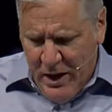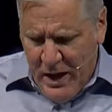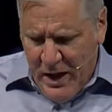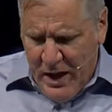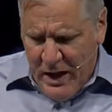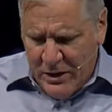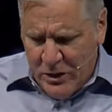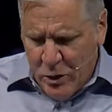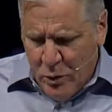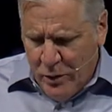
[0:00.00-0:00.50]

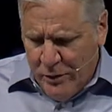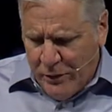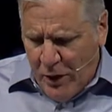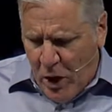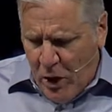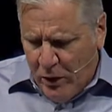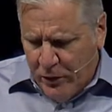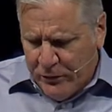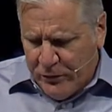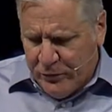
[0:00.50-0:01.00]
And you have
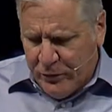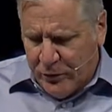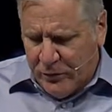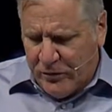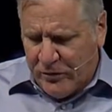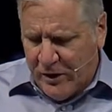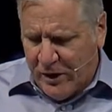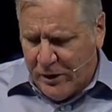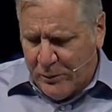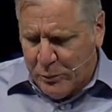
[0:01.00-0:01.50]
also
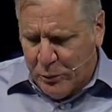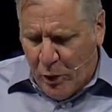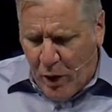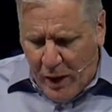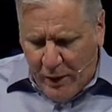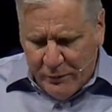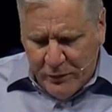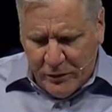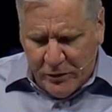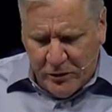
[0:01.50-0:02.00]
set up
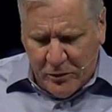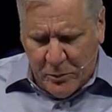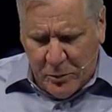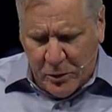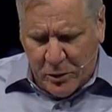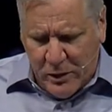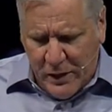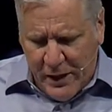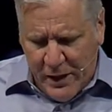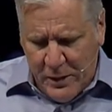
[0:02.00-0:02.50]
prophets to
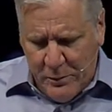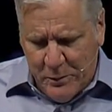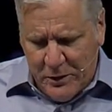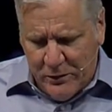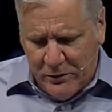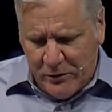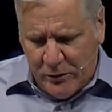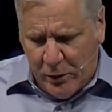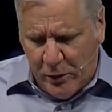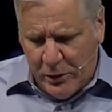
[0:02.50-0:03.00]
proclaim
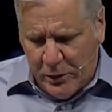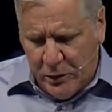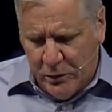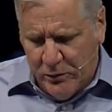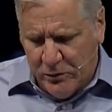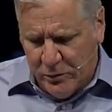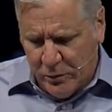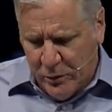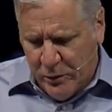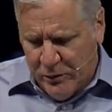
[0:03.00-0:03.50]
concerning you in
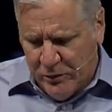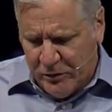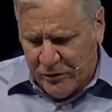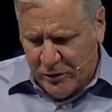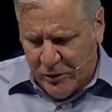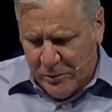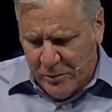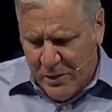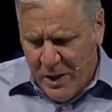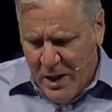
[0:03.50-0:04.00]

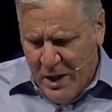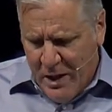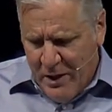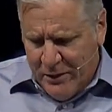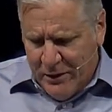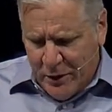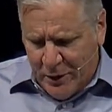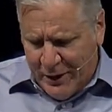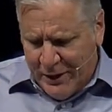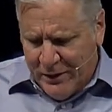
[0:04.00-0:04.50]
Jerusalem,
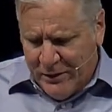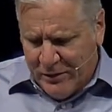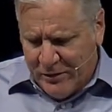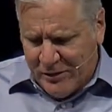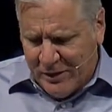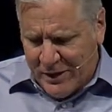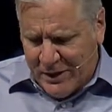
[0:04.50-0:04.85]
there is a